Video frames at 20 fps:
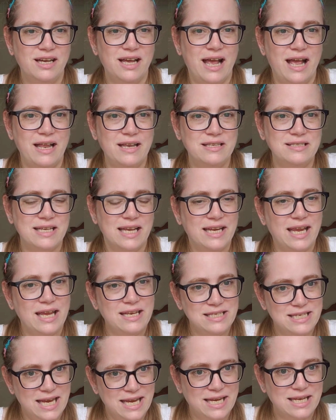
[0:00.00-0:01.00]
And
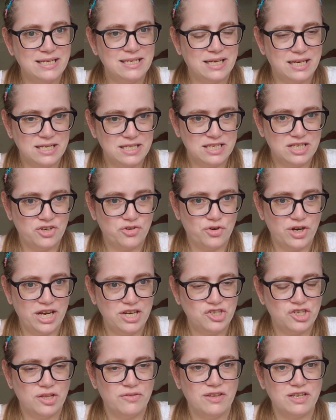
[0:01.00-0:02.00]
again, take into
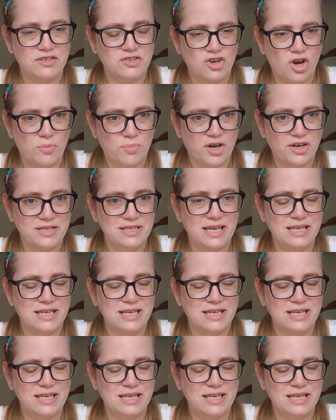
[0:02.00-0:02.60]
consideration the Starbucks